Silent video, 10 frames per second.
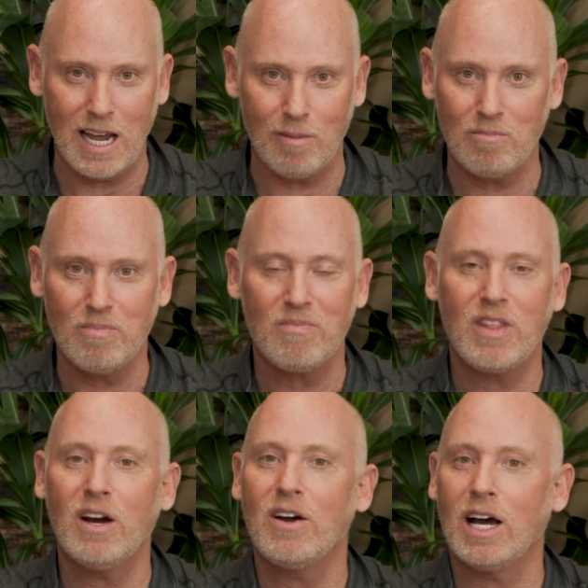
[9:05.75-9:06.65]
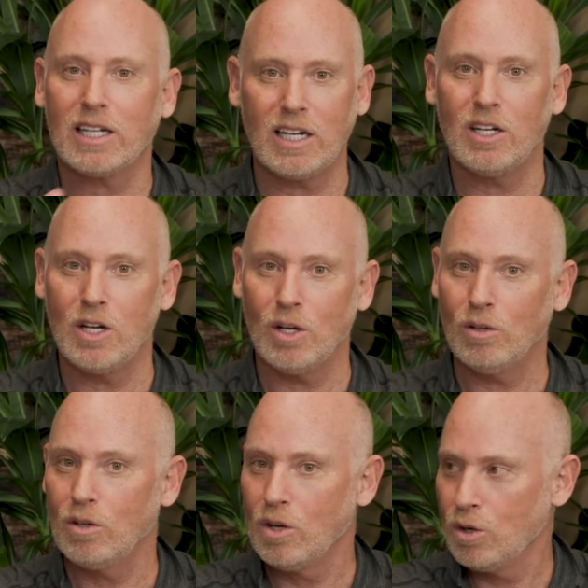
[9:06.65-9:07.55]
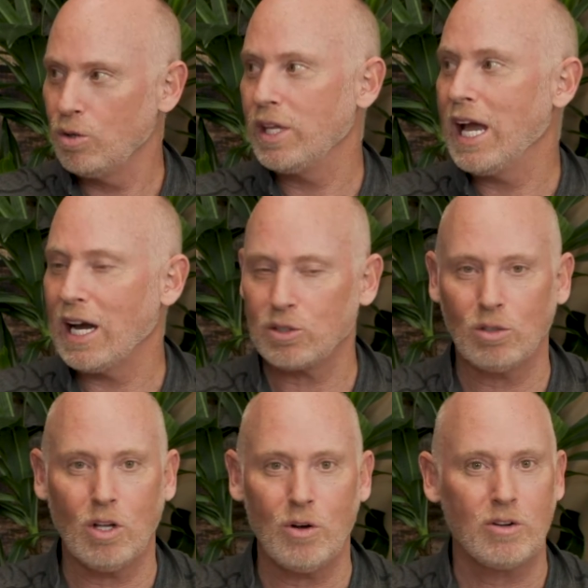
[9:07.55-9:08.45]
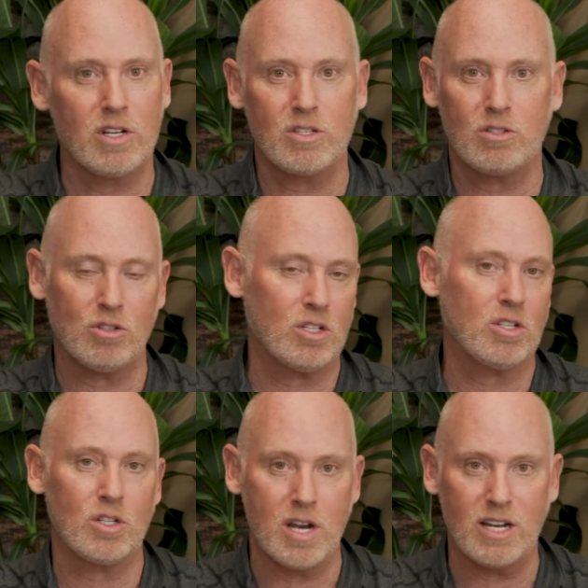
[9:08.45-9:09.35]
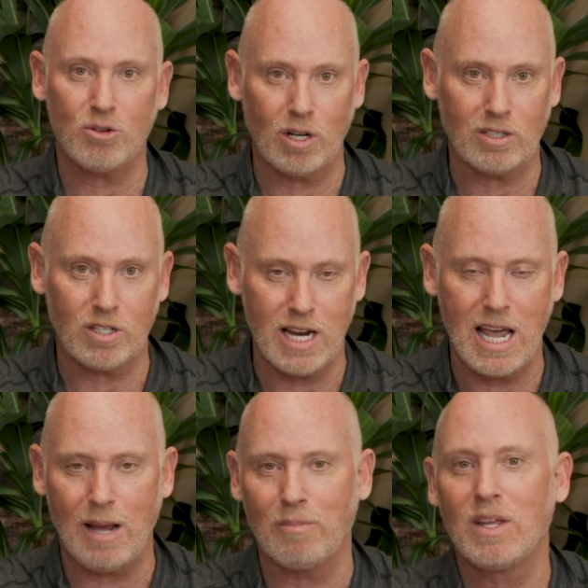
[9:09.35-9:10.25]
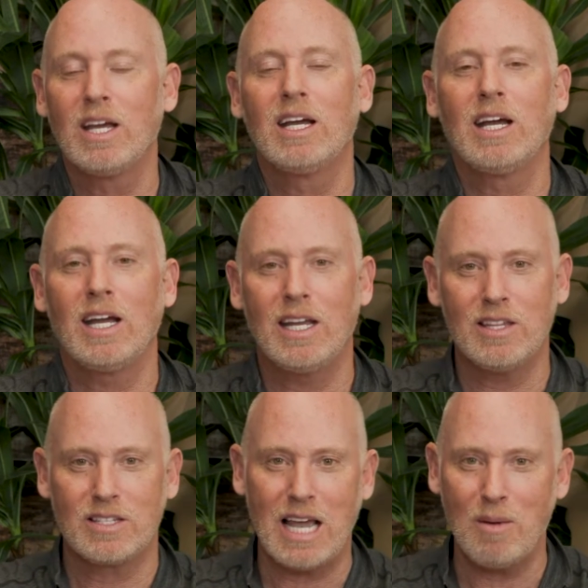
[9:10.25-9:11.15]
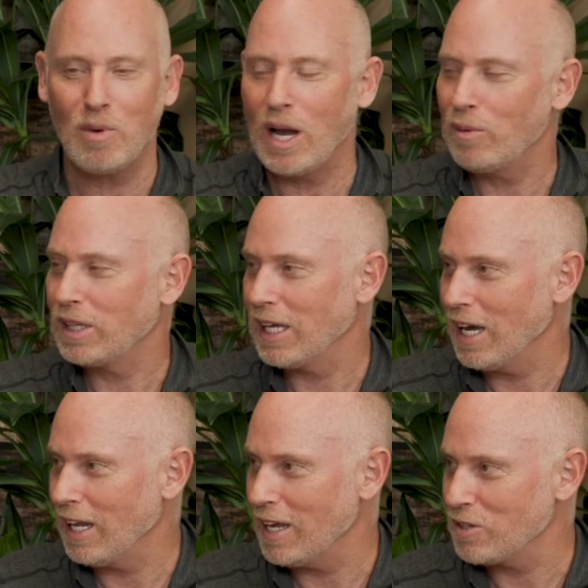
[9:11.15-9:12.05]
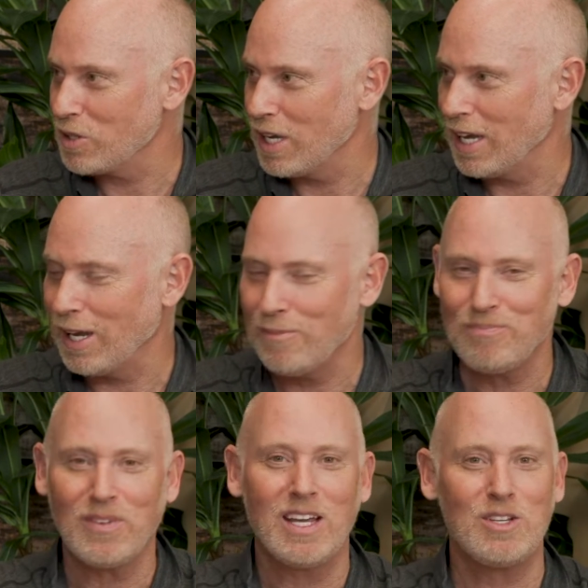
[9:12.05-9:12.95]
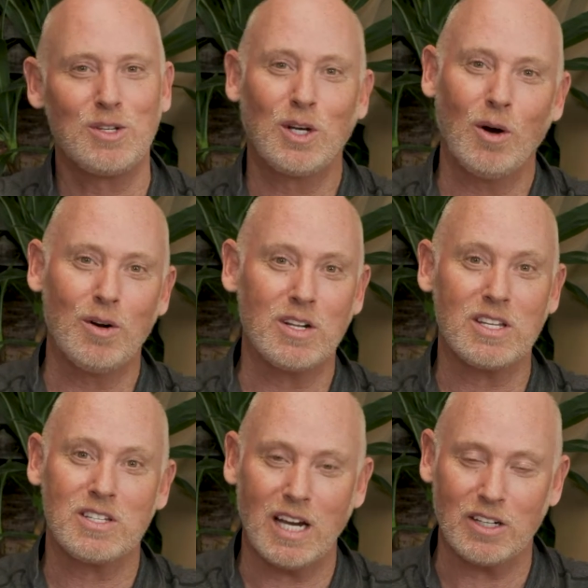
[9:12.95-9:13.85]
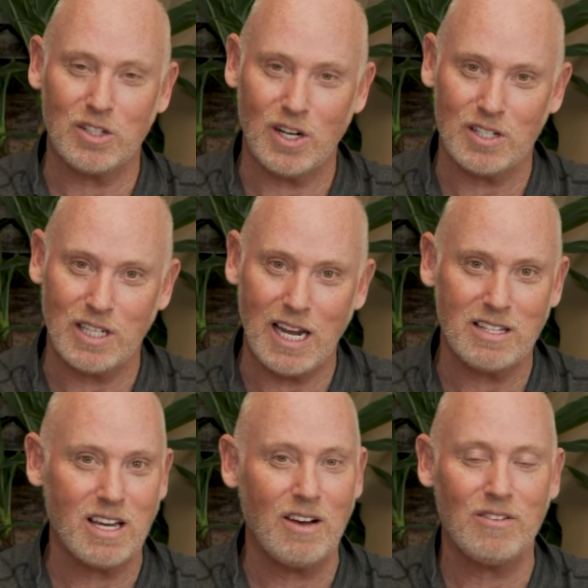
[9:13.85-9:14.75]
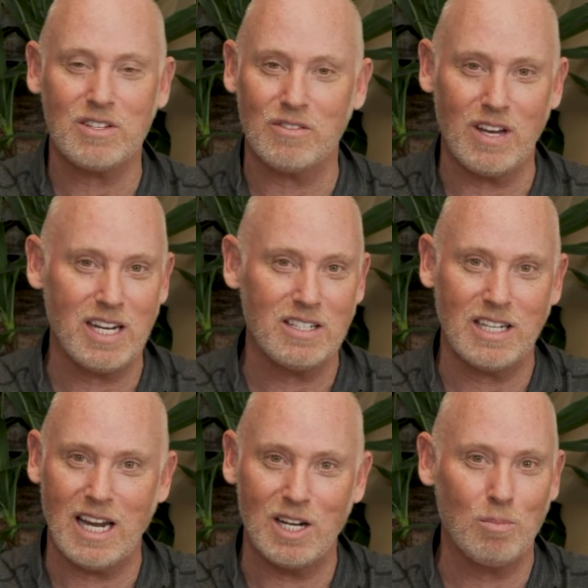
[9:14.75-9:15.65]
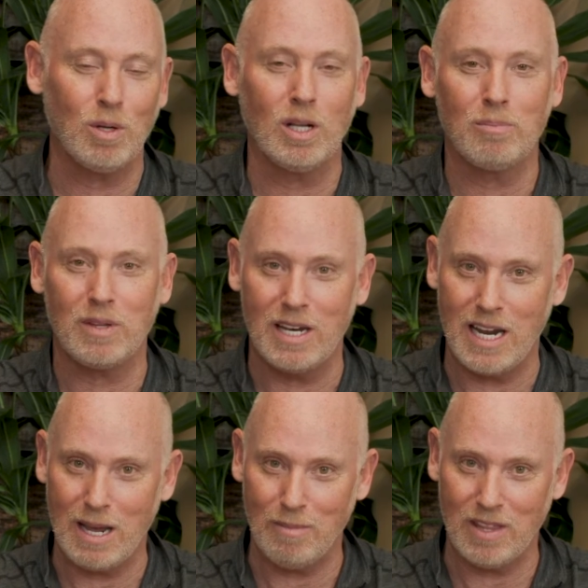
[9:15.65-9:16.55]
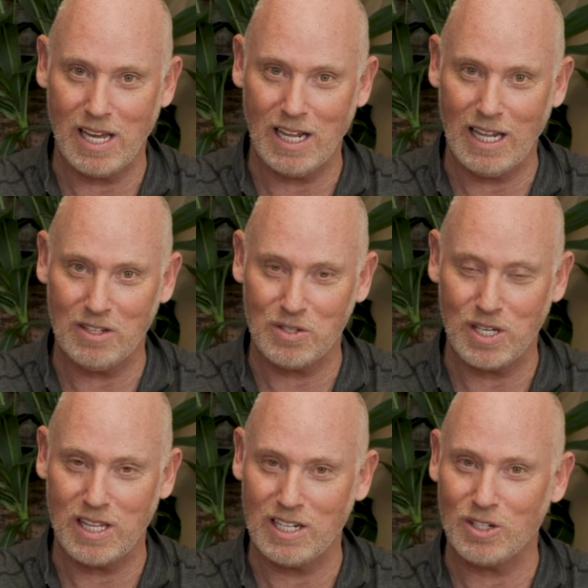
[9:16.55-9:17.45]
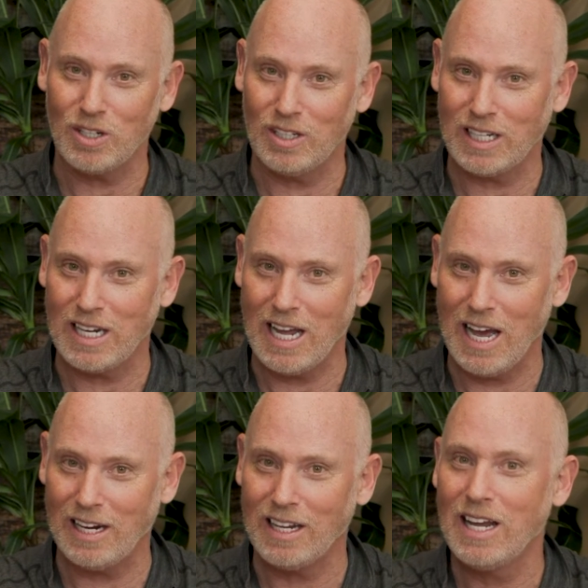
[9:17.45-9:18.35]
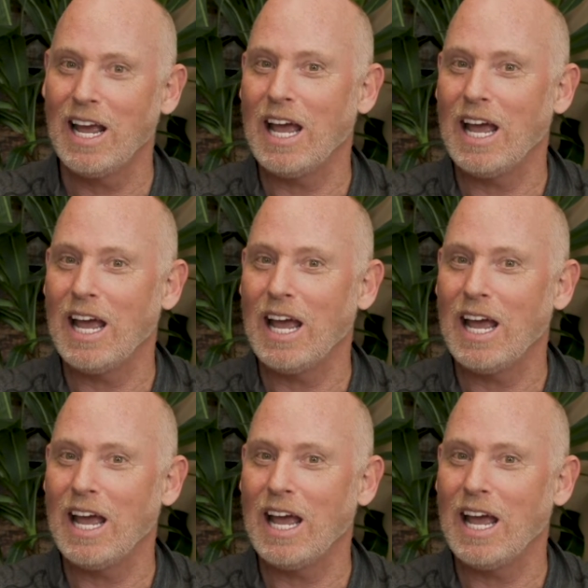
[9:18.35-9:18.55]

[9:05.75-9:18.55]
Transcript: name, they're not going to know who the actual owner is. It's just a trust name. In the same way with the LLC, is you go into the Secretary of State's office of any state and you pull up the name of the LLC that you're looking at,